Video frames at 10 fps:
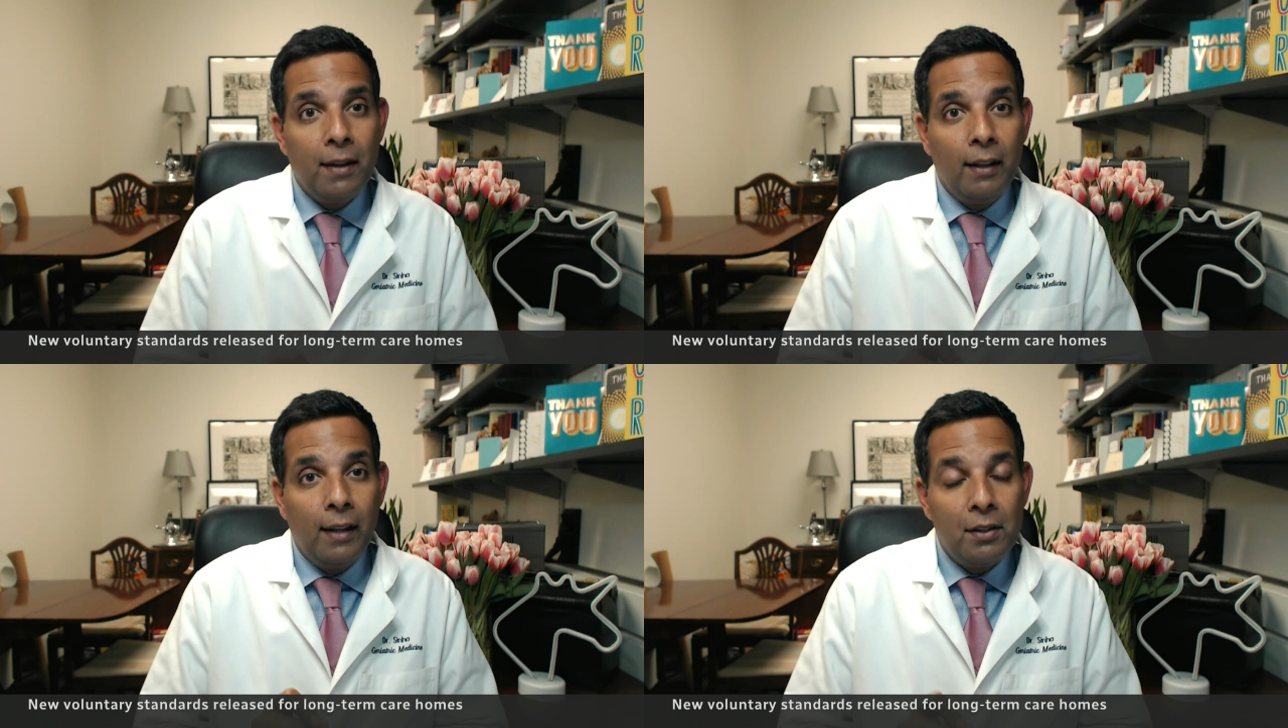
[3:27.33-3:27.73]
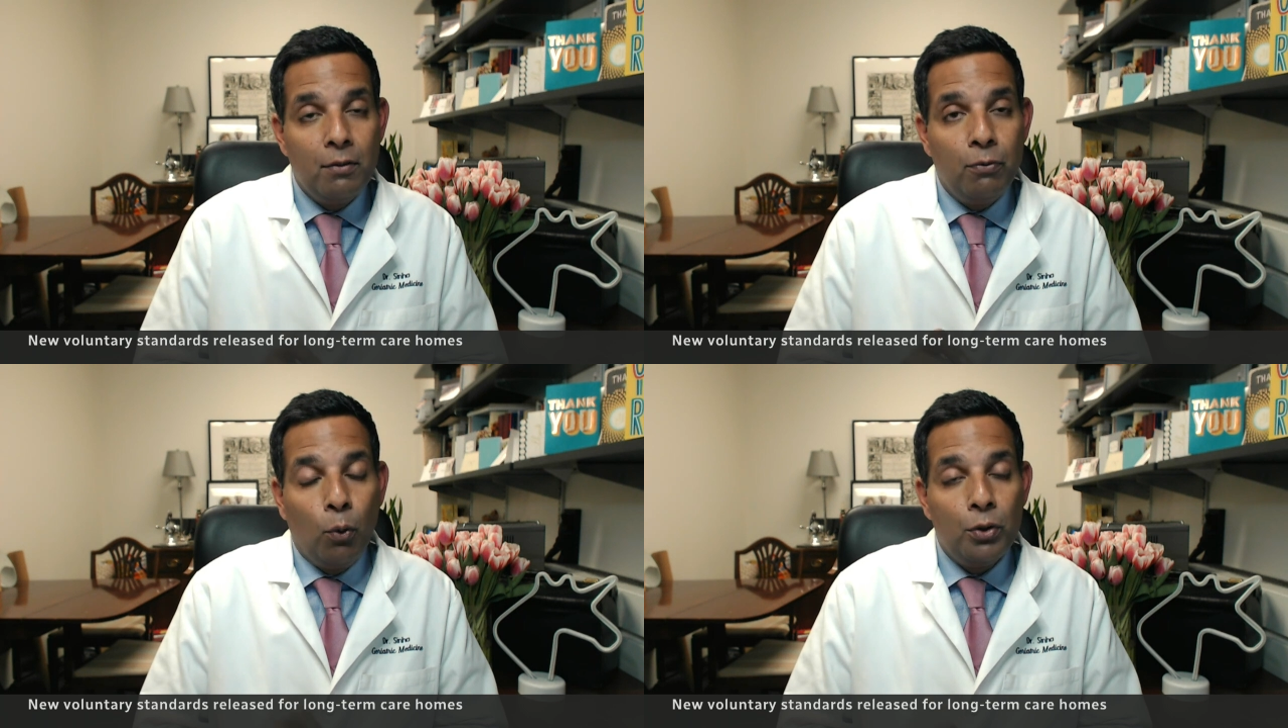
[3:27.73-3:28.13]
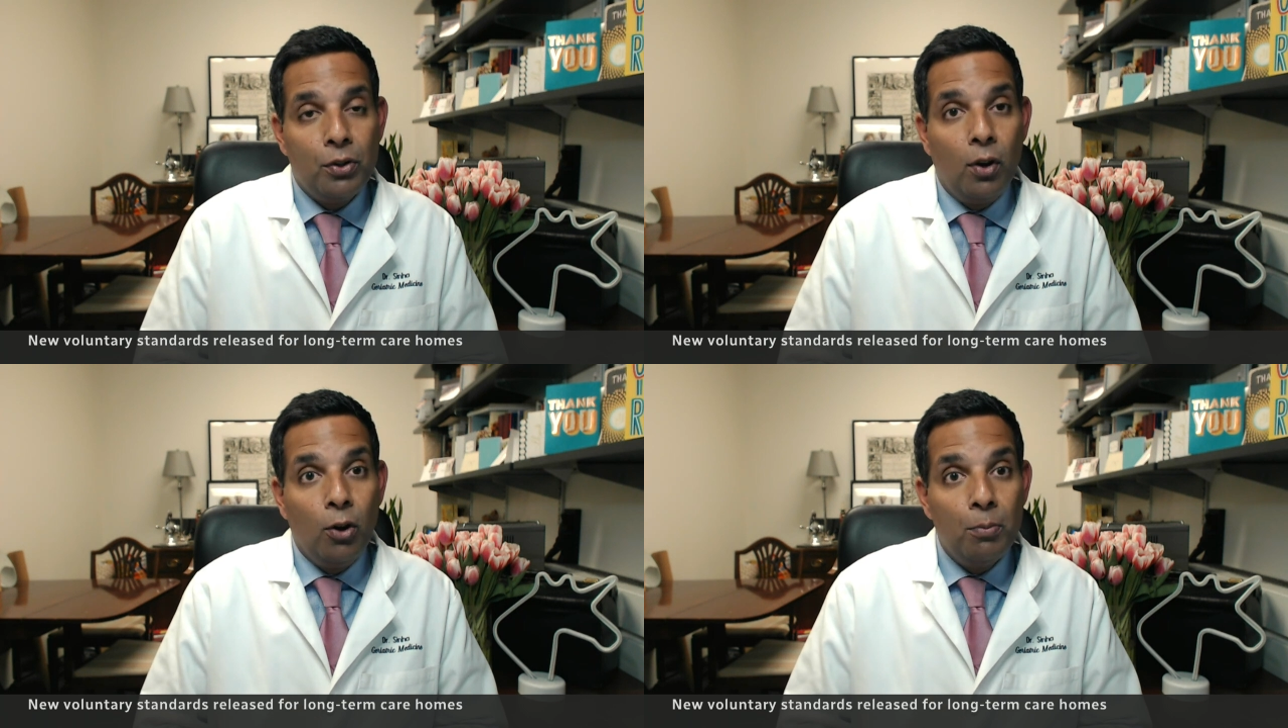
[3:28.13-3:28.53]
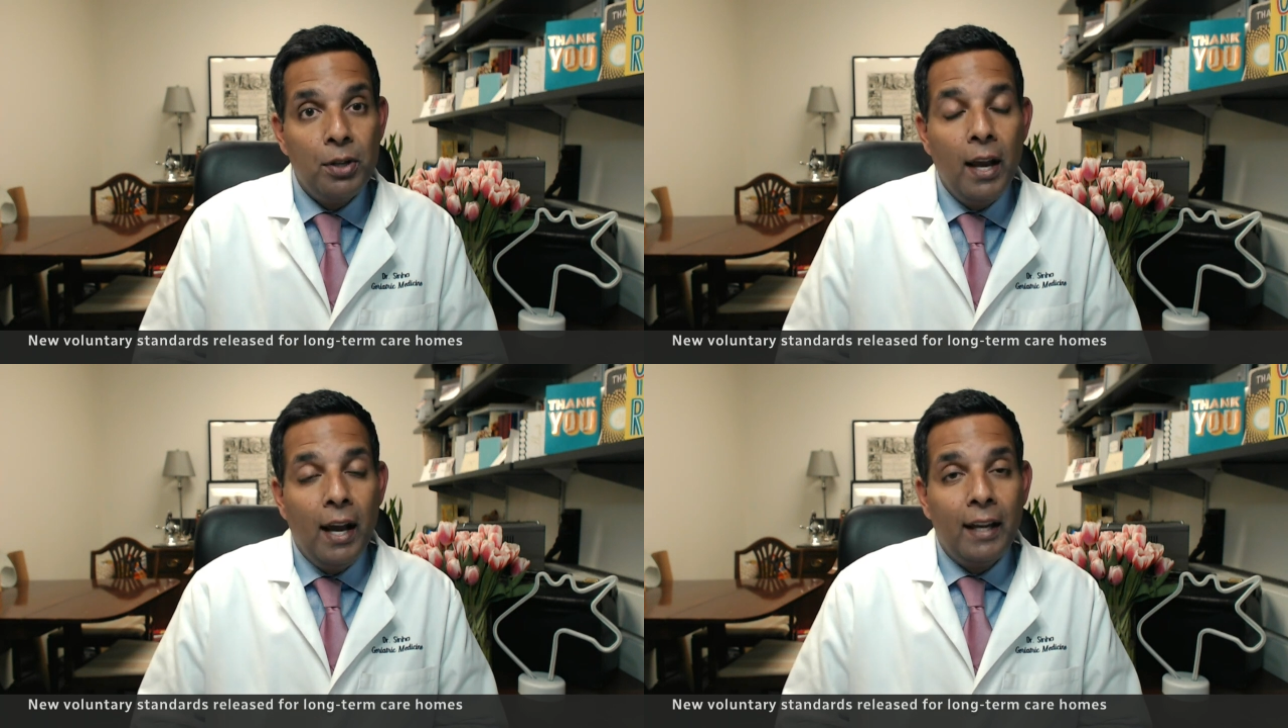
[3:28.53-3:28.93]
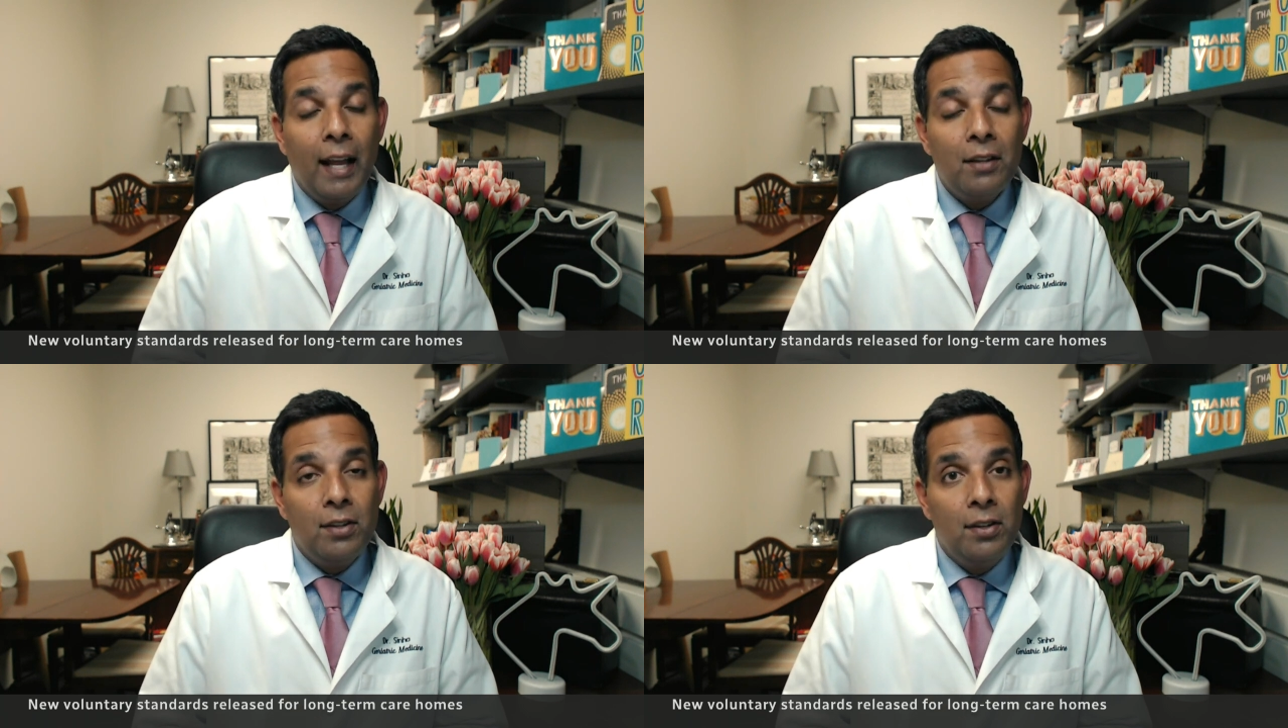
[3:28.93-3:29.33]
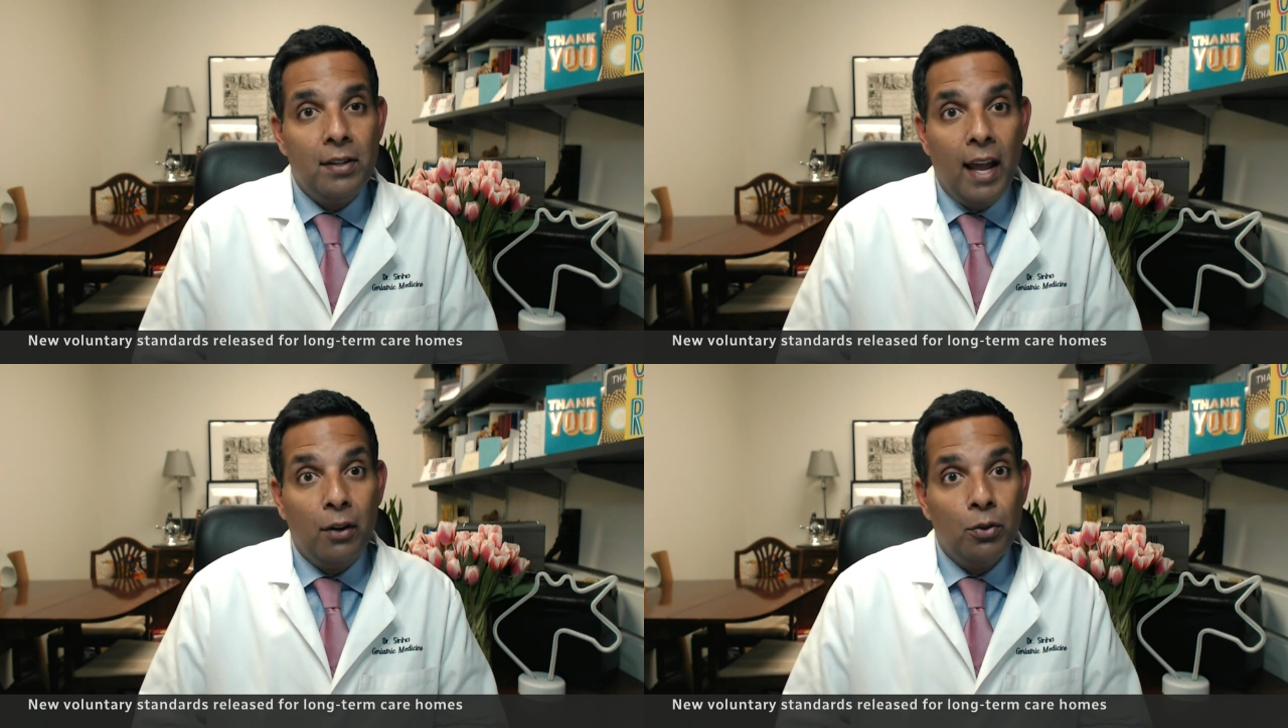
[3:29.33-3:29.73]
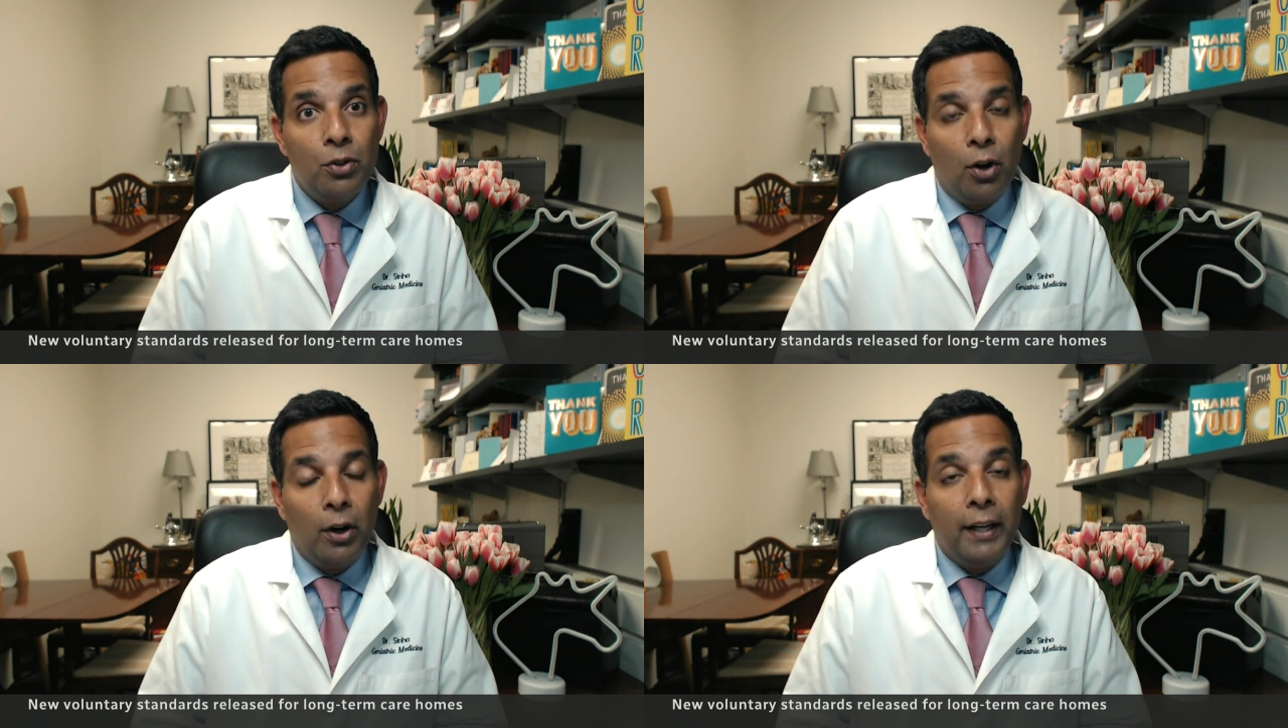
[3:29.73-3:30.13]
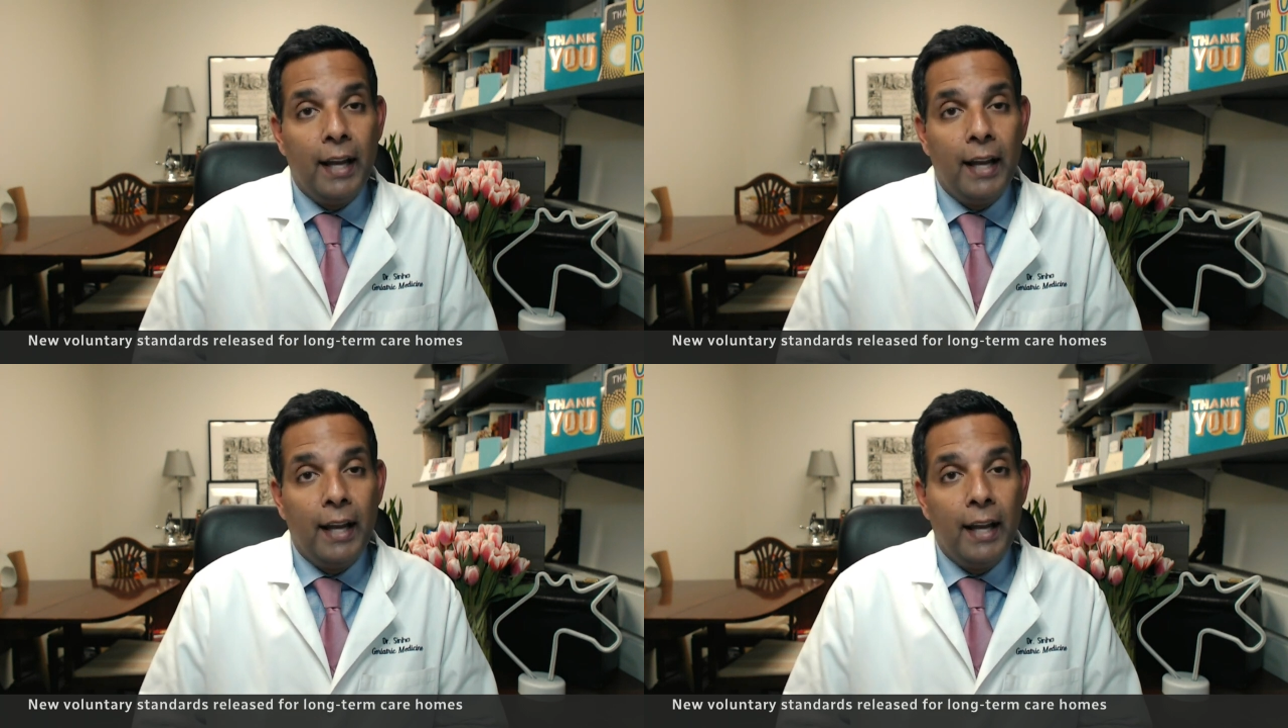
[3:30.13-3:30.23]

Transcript: and let's enforce all homes against these standards starting